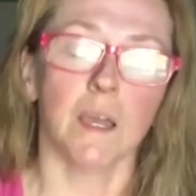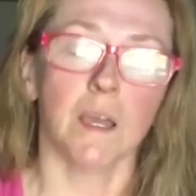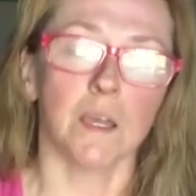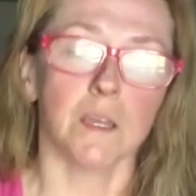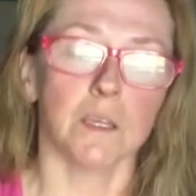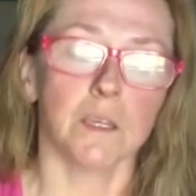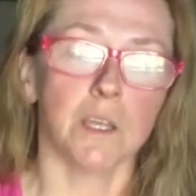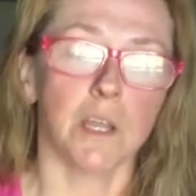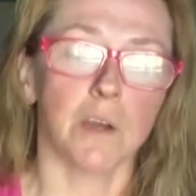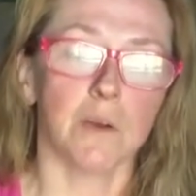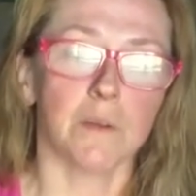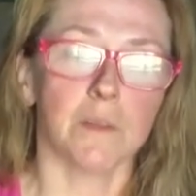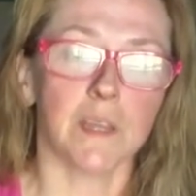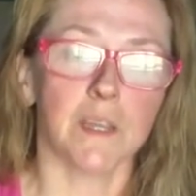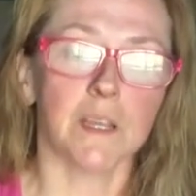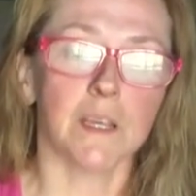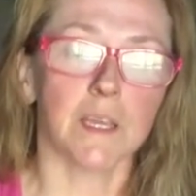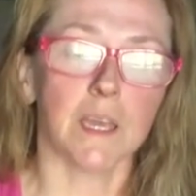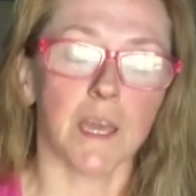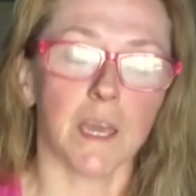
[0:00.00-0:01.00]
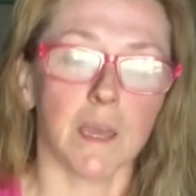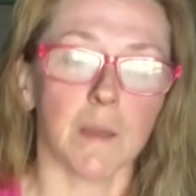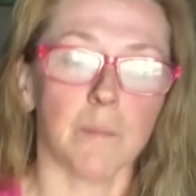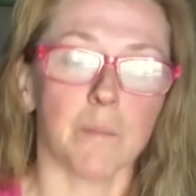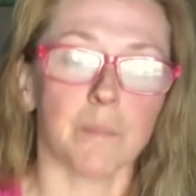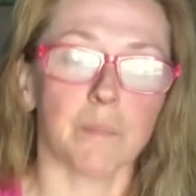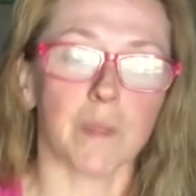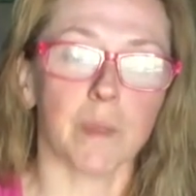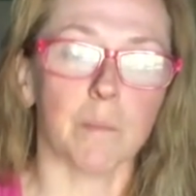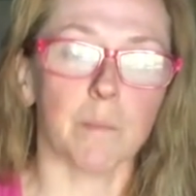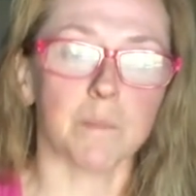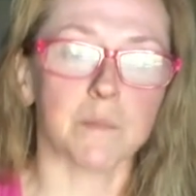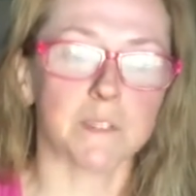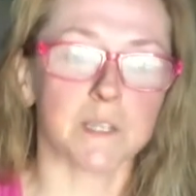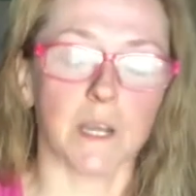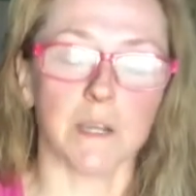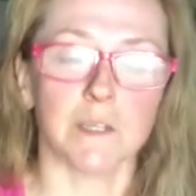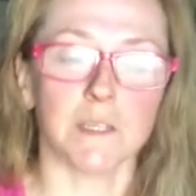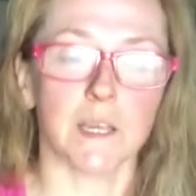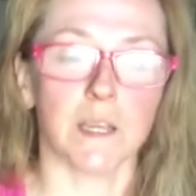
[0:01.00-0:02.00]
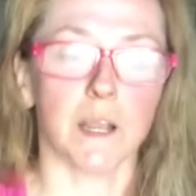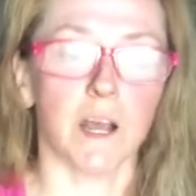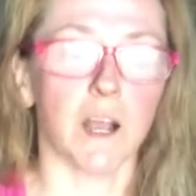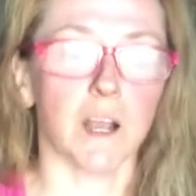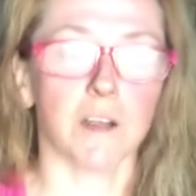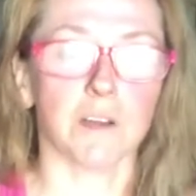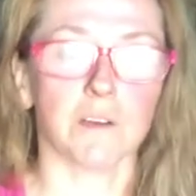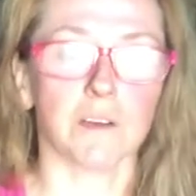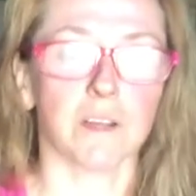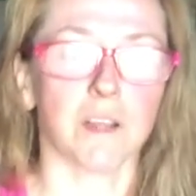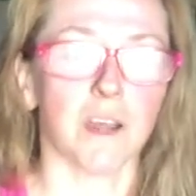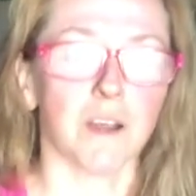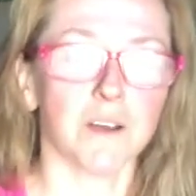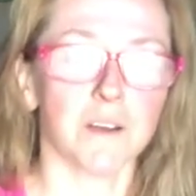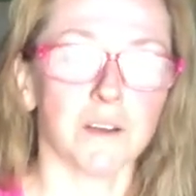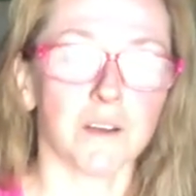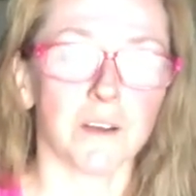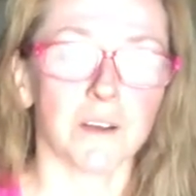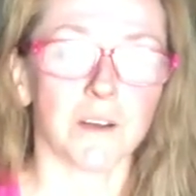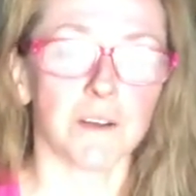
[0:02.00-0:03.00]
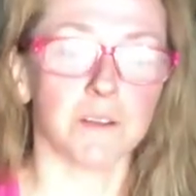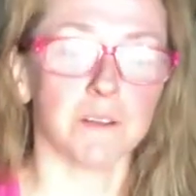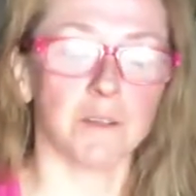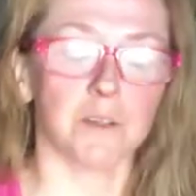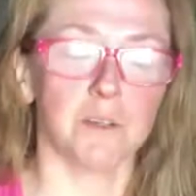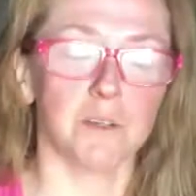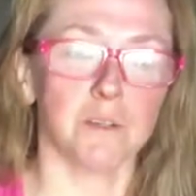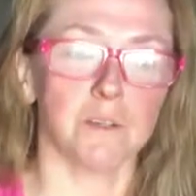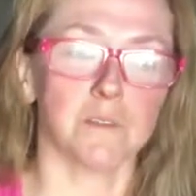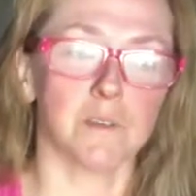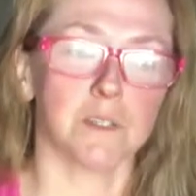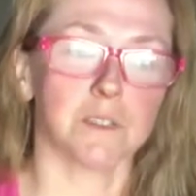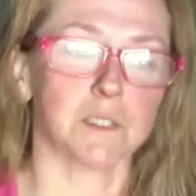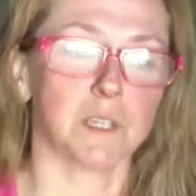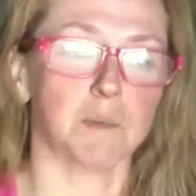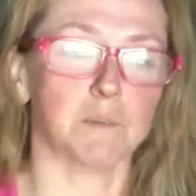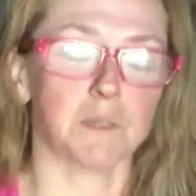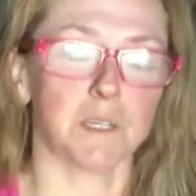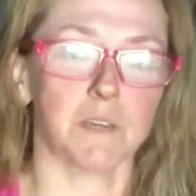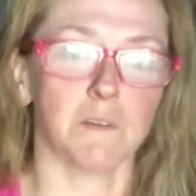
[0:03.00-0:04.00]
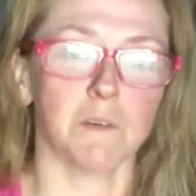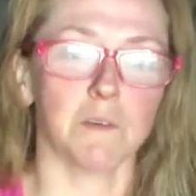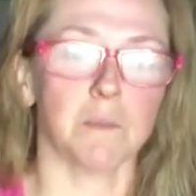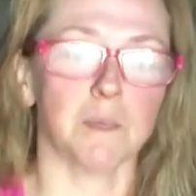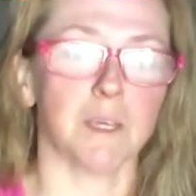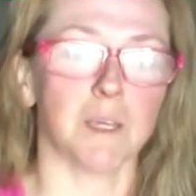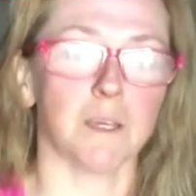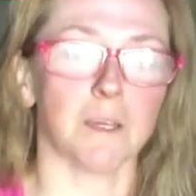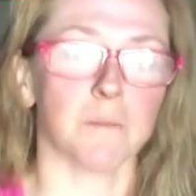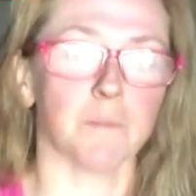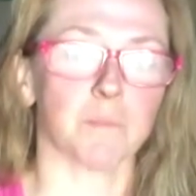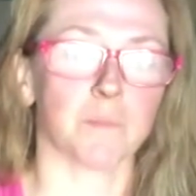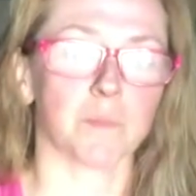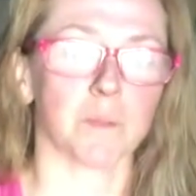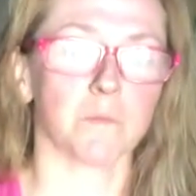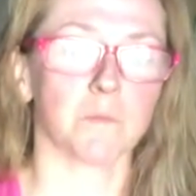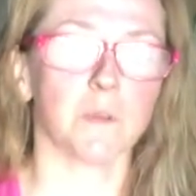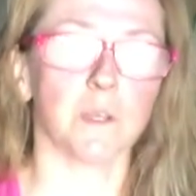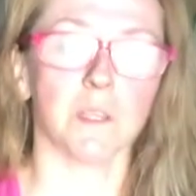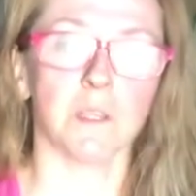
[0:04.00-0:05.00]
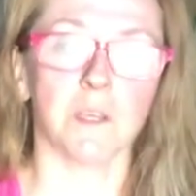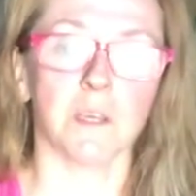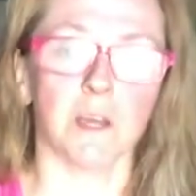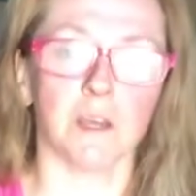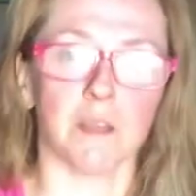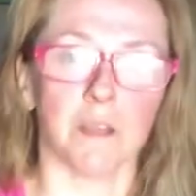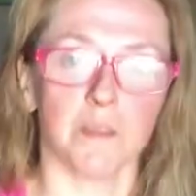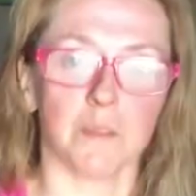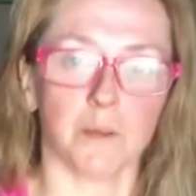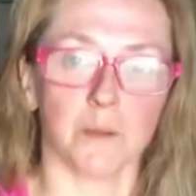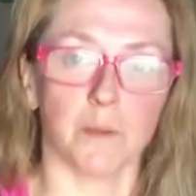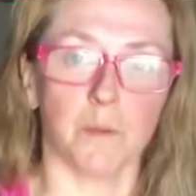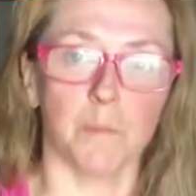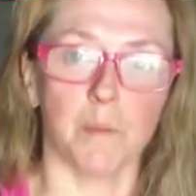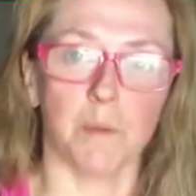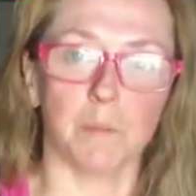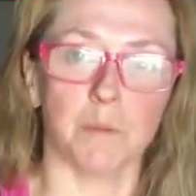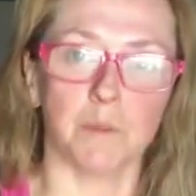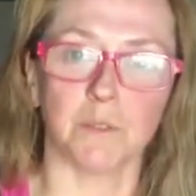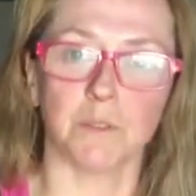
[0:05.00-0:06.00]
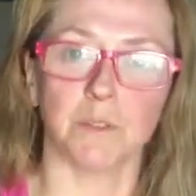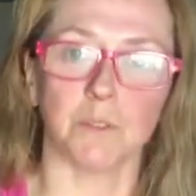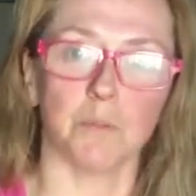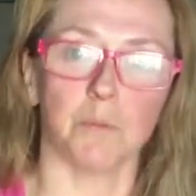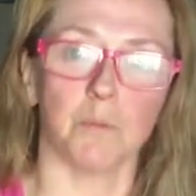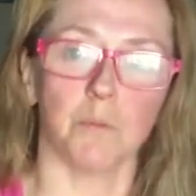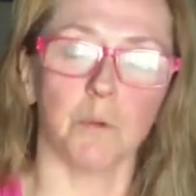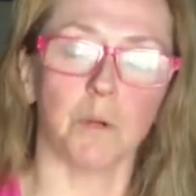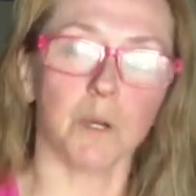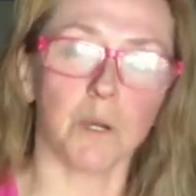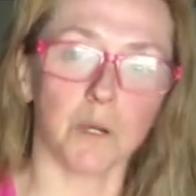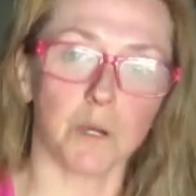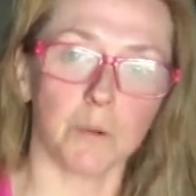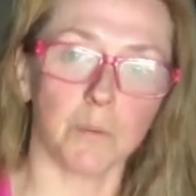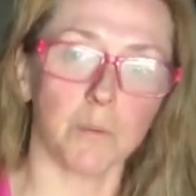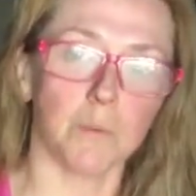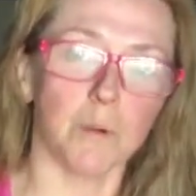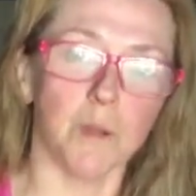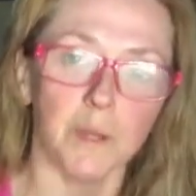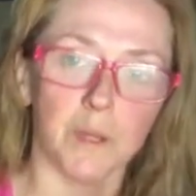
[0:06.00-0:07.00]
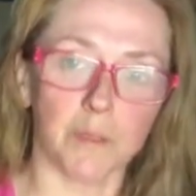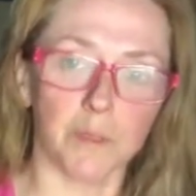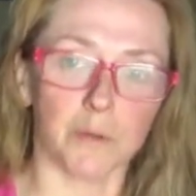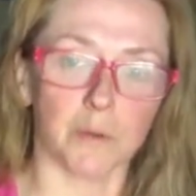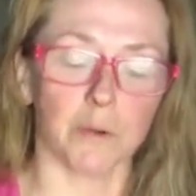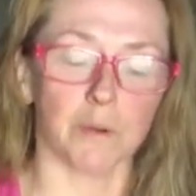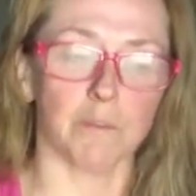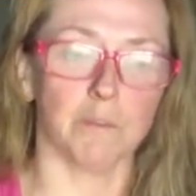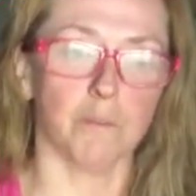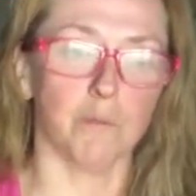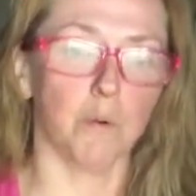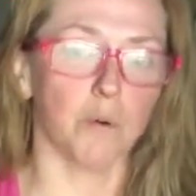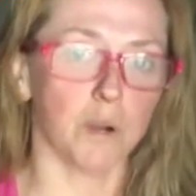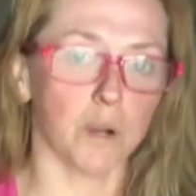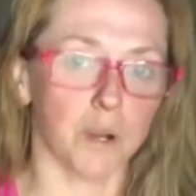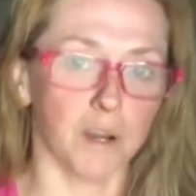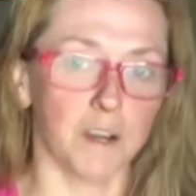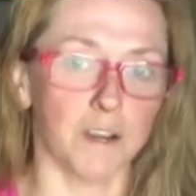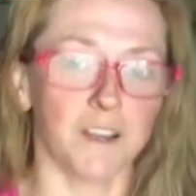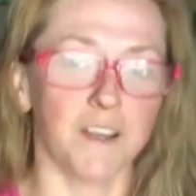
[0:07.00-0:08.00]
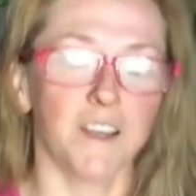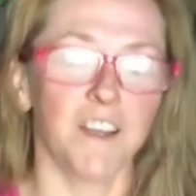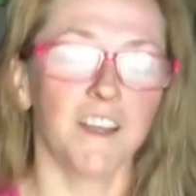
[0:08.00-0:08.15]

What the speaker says: And then it started to get harder and harder. The universe kept giving me really unethical people to work with or for.